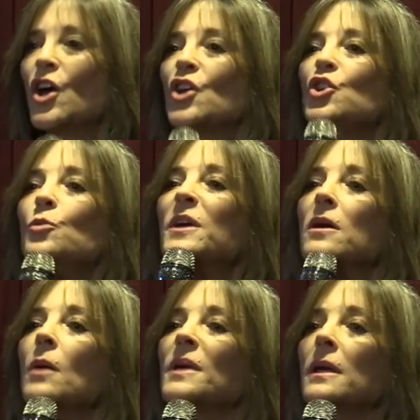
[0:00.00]
you
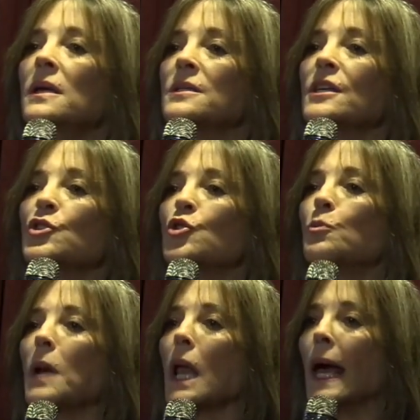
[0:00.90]
become easy to
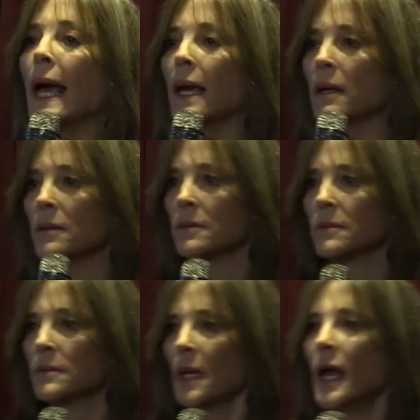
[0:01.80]
play.
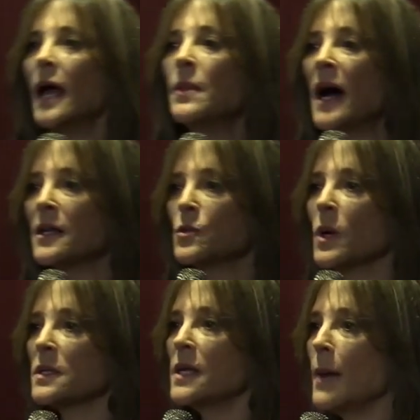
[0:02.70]
And that is
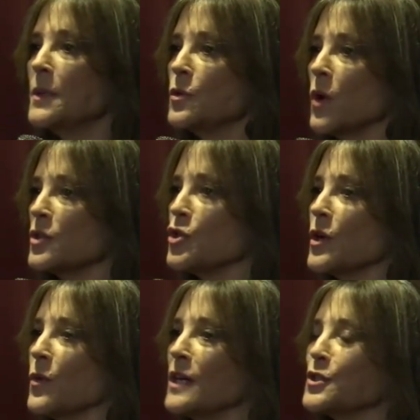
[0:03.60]
what has happened to our
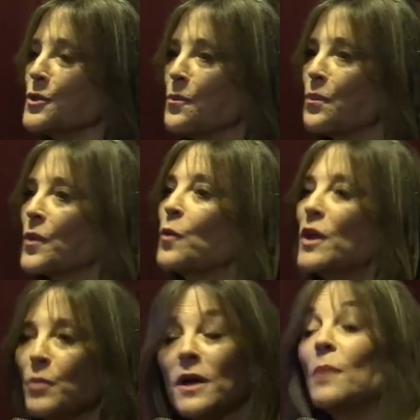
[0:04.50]
generation. We
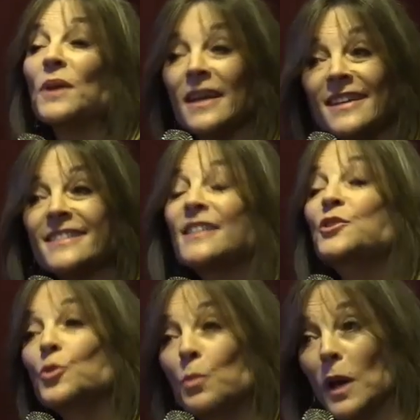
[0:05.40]
have become easy
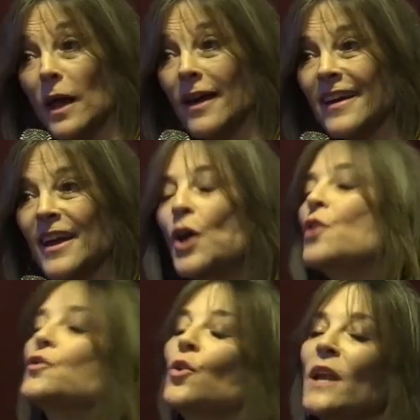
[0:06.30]
to play.
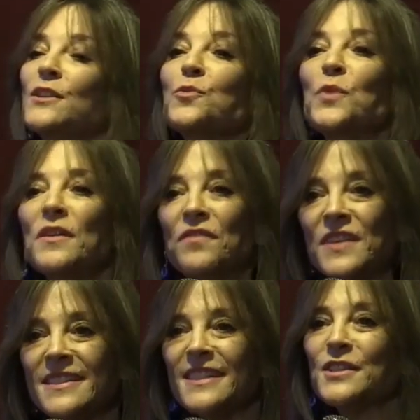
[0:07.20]
So let's
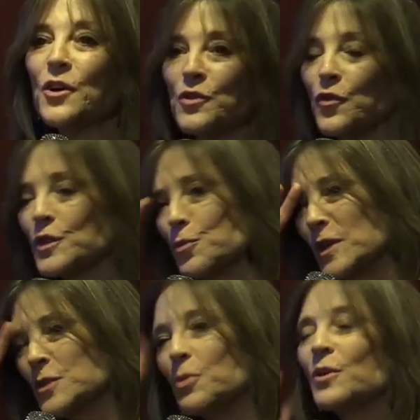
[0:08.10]
revisit first
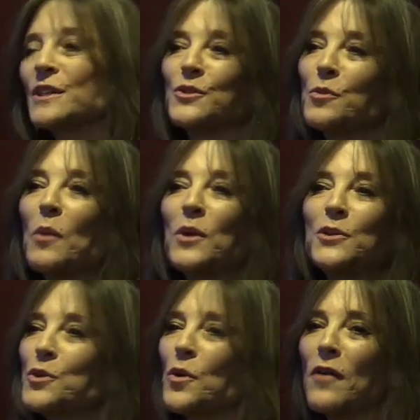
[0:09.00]
principles, because when we
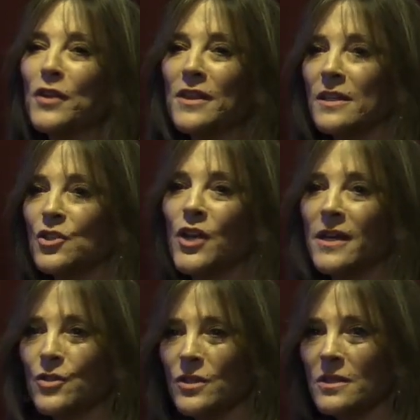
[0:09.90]
do, everything
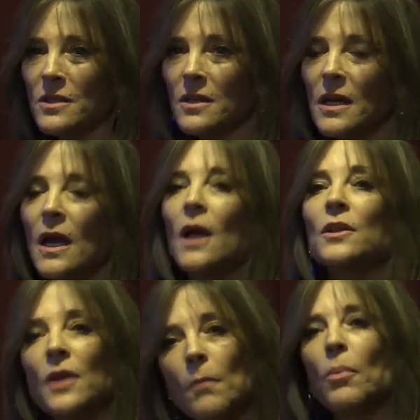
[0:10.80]
changes.
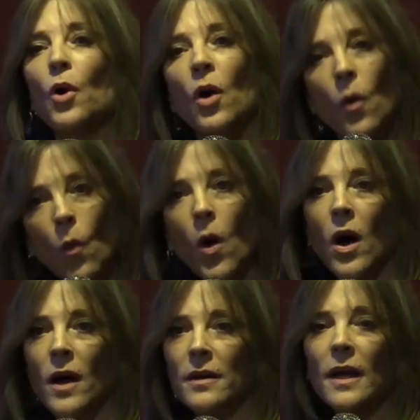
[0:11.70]
Number
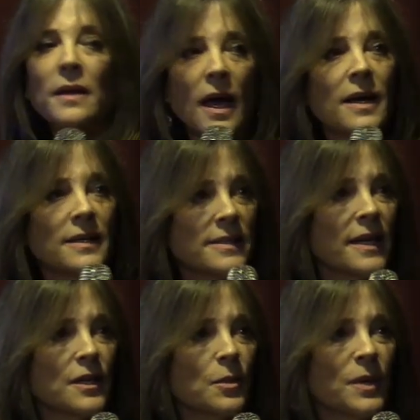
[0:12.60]
one, and like I said
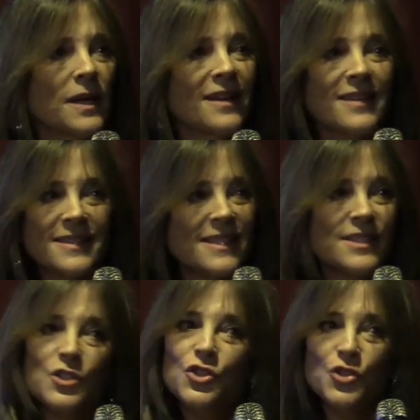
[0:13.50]
at the beginning, this
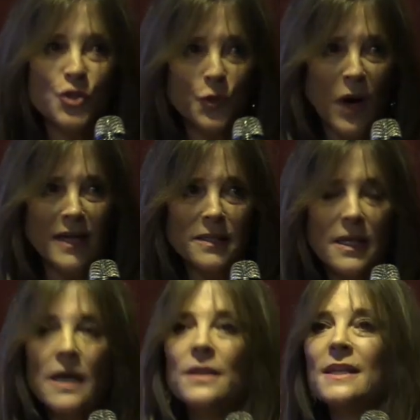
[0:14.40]
isn't just your rights,
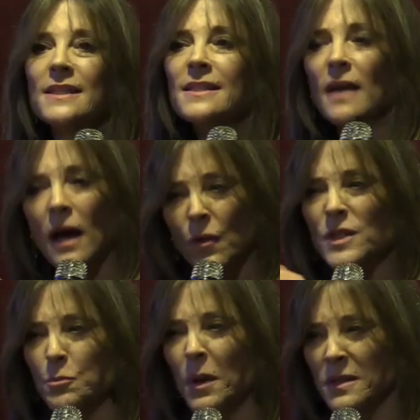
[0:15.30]
this is our
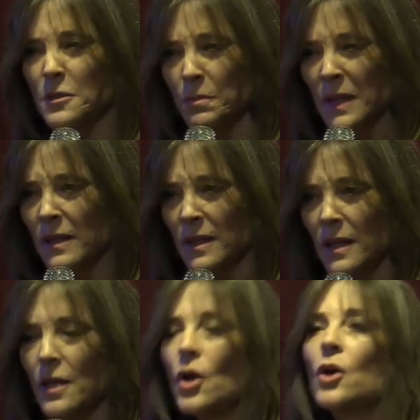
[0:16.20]

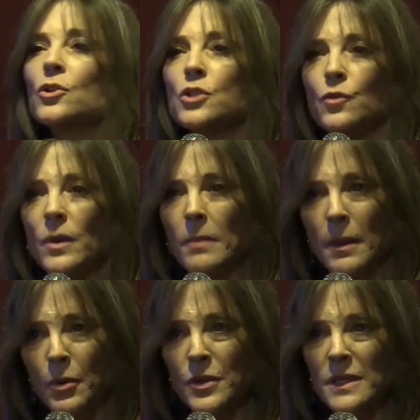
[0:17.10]
responsibility to
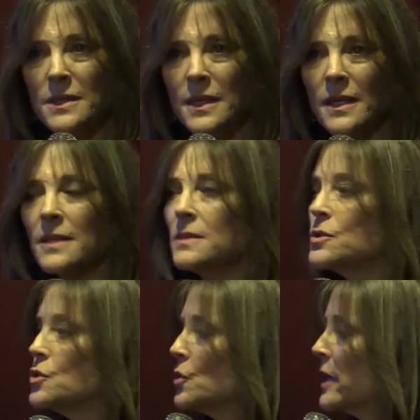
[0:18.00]
remember these things,
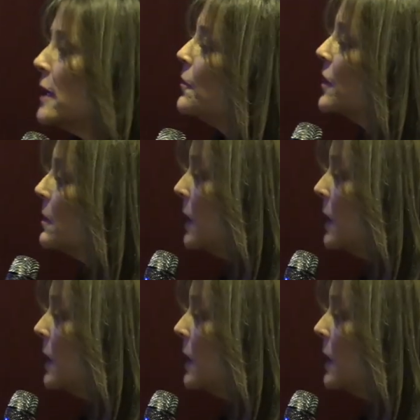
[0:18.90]
to keep them